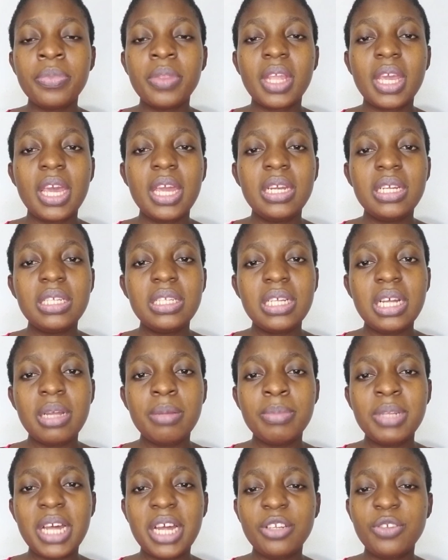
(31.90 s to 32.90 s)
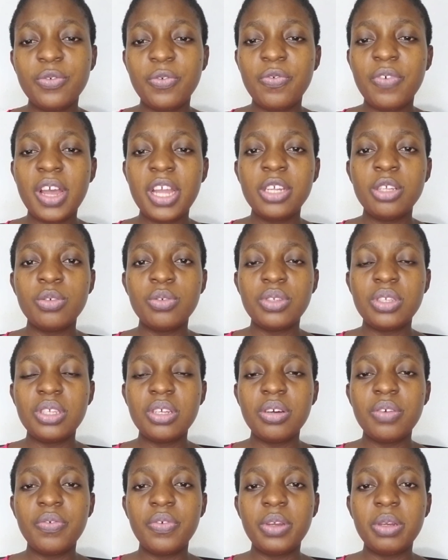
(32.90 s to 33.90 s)
Anytime that you find
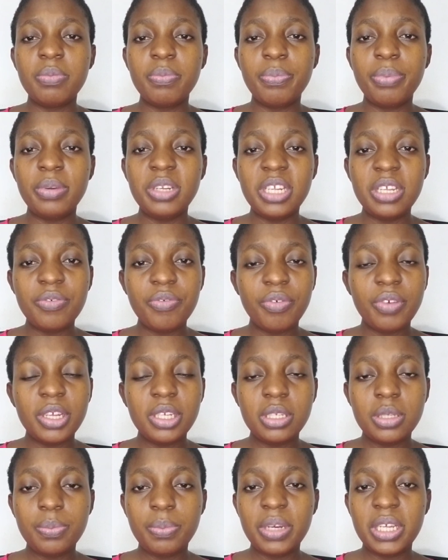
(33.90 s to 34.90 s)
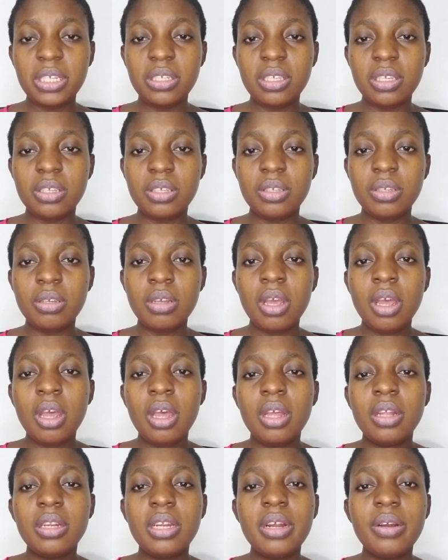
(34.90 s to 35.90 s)
yourself in different places,
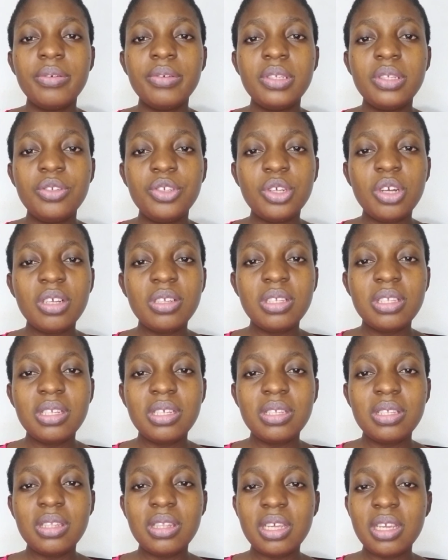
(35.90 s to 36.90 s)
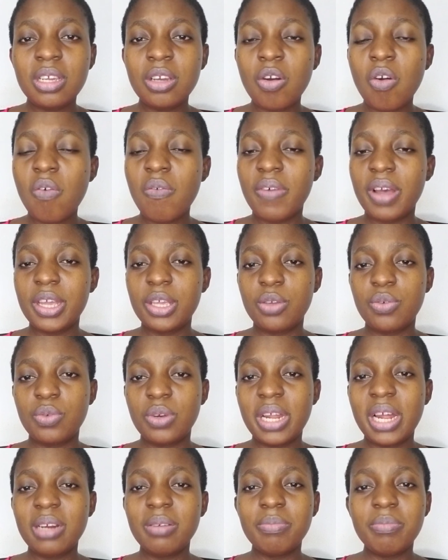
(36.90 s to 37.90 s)
there is just this thing over you
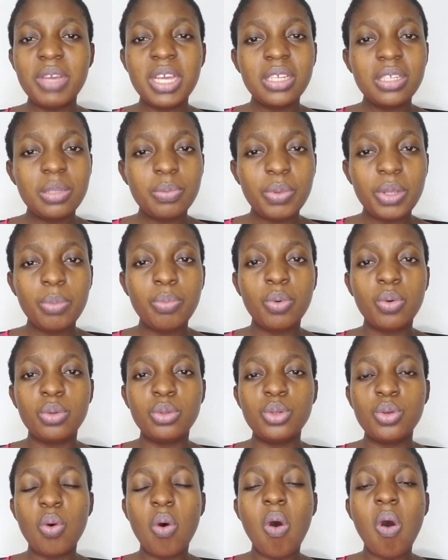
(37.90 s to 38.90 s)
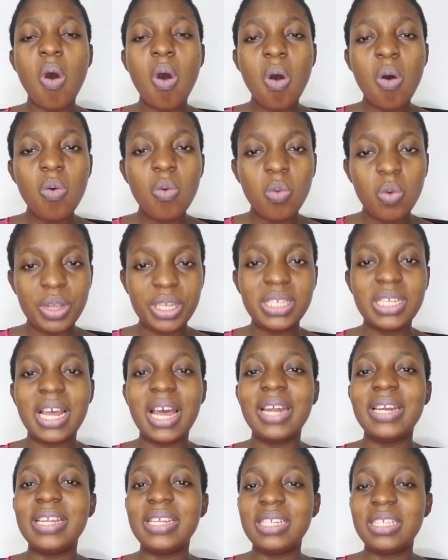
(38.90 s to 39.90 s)
that makes people to always
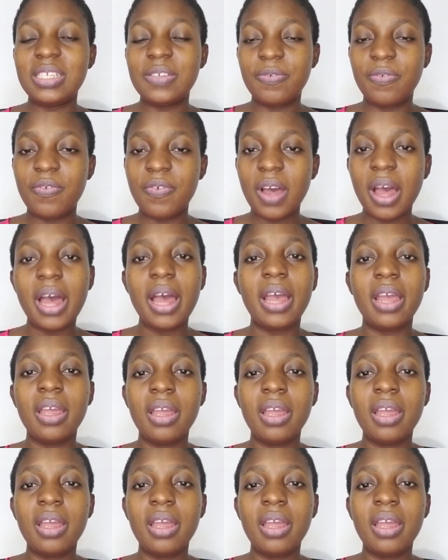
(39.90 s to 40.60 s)
identify